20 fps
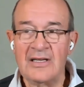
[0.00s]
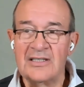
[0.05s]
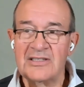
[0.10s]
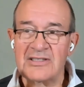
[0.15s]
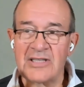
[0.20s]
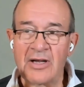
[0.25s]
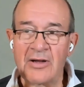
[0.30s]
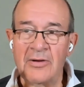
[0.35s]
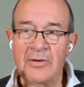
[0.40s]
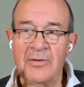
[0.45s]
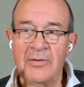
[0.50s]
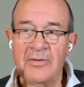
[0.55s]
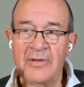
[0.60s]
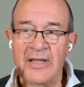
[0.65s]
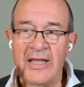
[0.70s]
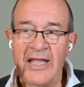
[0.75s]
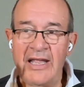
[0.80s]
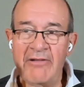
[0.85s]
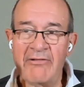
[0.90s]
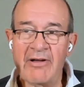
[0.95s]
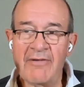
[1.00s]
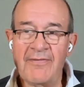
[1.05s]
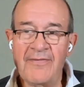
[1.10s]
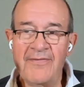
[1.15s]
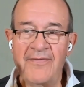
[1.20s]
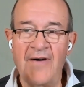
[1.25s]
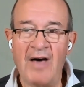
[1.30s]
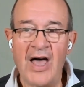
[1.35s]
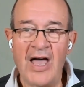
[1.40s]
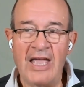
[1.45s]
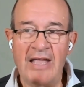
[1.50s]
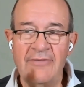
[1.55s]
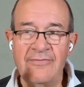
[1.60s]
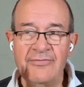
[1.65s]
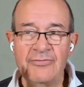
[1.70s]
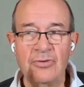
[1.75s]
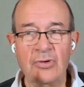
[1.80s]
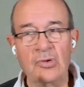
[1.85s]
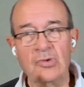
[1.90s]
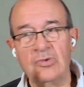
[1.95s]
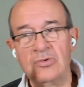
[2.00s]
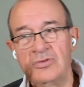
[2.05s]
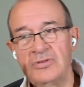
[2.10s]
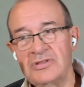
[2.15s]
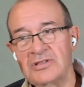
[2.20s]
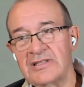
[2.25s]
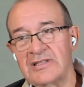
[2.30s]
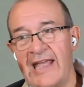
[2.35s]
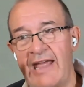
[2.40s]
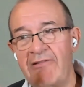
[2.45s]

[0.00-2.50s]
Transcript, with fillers: So here are five rules